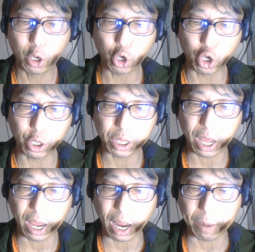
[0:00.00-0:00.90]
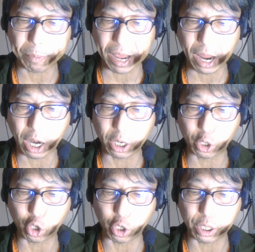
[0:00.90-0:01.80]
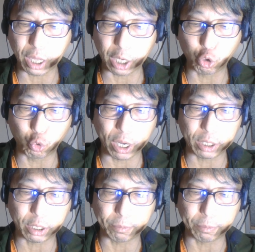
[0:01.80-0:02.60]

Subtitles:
who then appealed to the U.S.